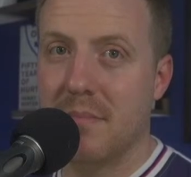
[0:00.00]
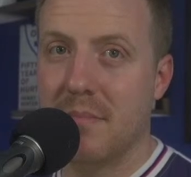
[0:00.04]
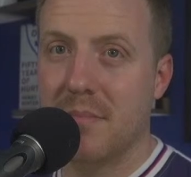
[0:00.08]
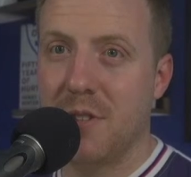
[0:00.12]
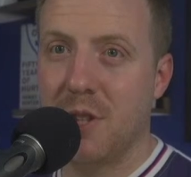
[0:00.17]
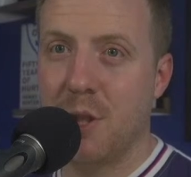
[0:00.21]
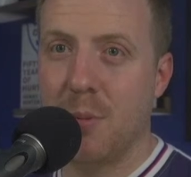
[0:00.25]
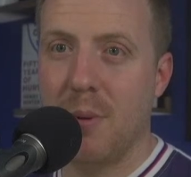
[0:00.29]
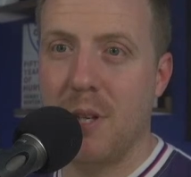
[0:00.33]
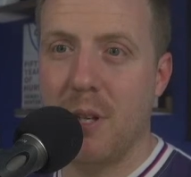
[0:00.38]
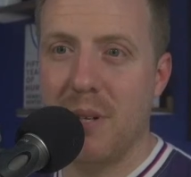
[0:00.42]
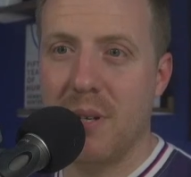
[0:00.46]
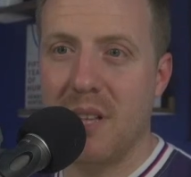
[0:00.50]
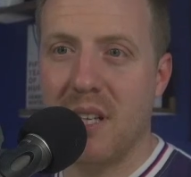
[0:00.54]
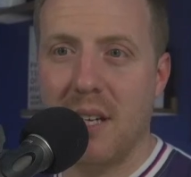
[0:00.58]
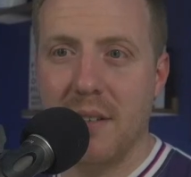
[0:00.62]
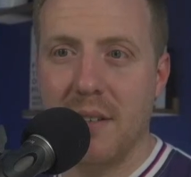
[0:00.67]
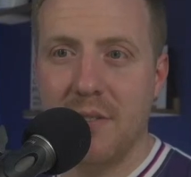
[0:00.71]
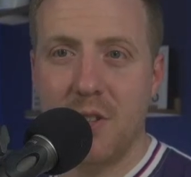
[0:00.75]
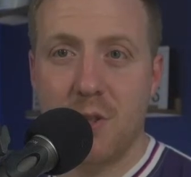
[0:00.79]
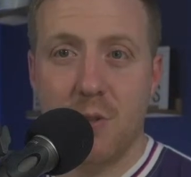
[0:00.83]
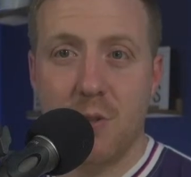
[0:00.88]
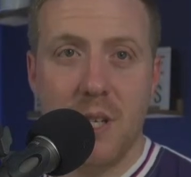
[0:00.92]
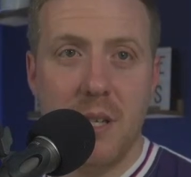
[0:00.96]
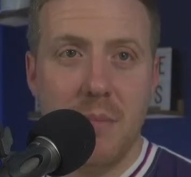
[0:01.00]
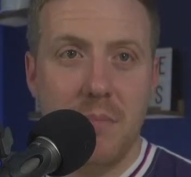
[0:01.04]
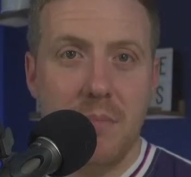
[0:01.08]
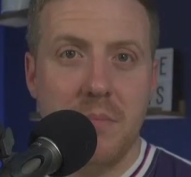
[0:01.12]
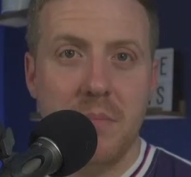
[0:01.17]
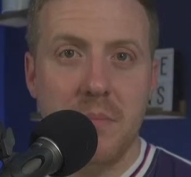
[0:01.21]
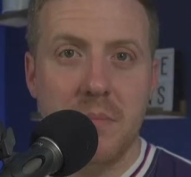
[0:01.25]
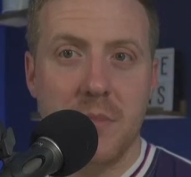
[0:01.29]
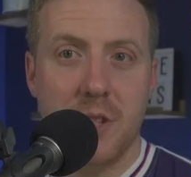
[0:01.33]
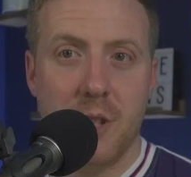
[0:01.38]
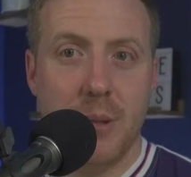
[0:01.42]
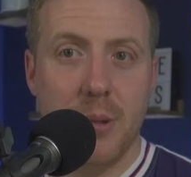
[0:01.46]
Should we do a live stream?
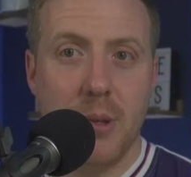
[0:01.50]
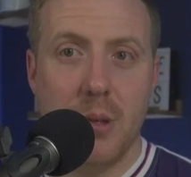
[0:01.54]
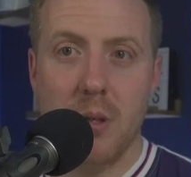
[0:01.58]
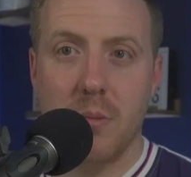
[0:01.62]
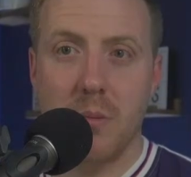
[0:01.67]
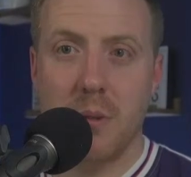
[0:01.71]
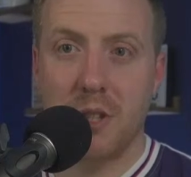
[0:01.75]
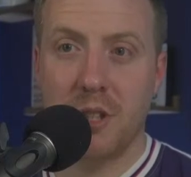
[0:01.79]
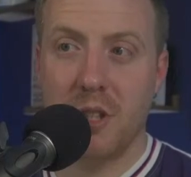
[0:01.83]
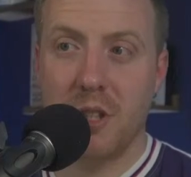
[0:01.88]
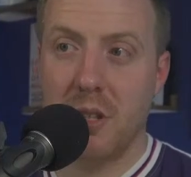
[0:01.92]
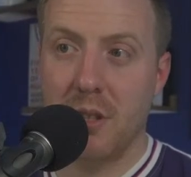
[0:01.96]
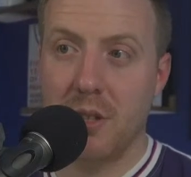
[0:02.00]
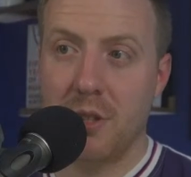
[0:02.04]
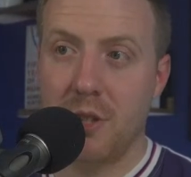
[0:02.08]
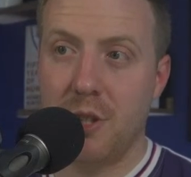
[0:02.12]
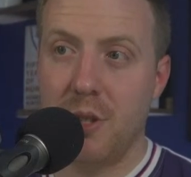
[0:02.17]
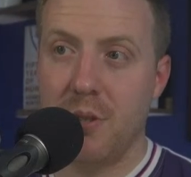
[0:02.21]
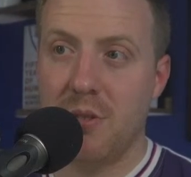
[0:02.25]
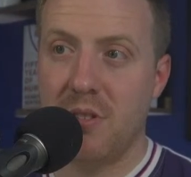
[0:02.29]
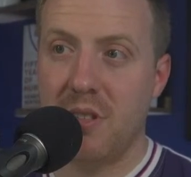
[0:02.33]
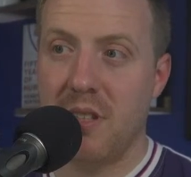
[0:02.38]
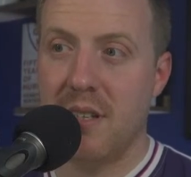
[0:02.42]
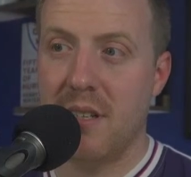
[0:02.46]
Should we do a watch-along Tuesday